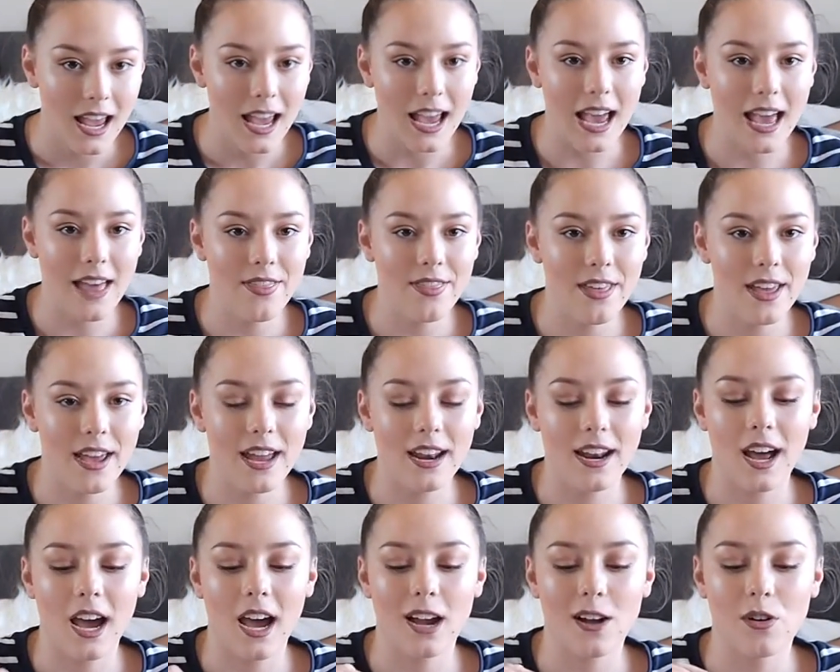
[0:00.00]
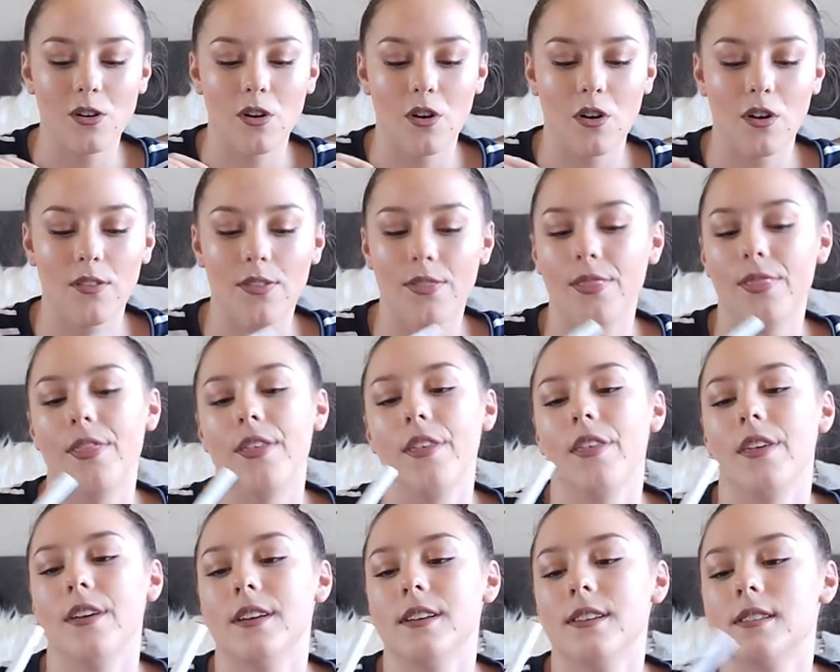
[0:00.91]
And then I got
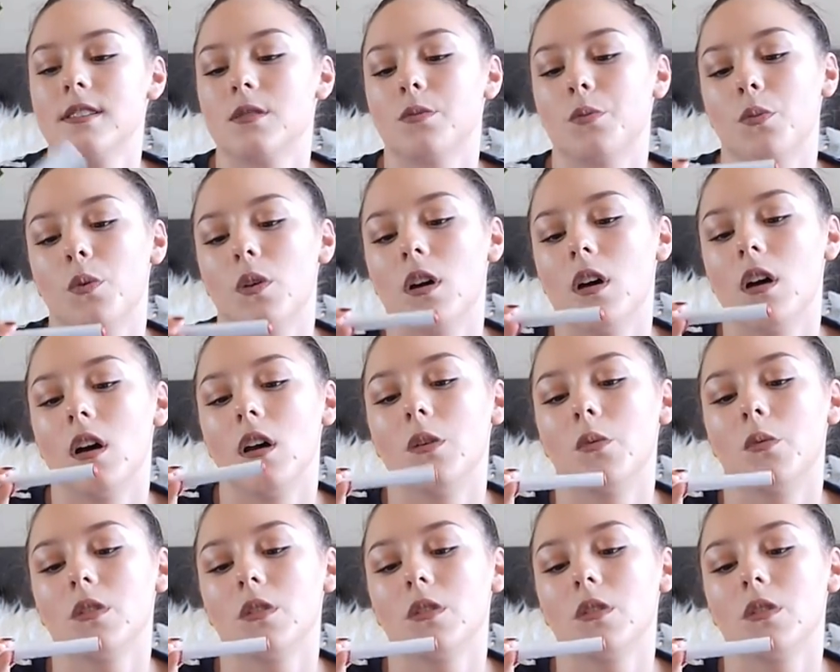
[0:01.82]
this one.